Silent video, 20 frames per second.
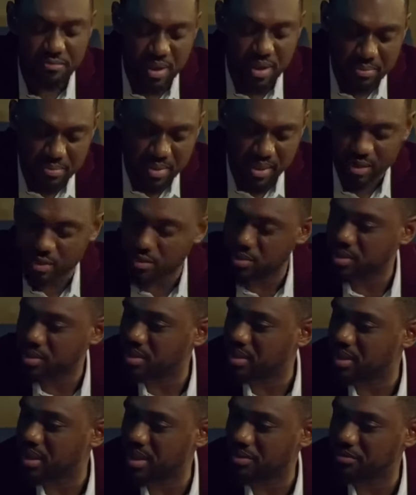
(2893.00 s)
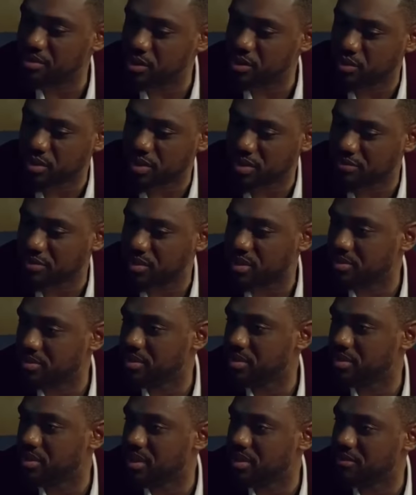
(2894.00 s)
If my mother was alive, she would have
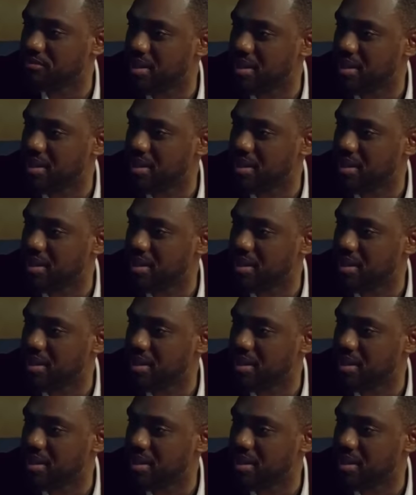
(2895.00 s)
wanted me to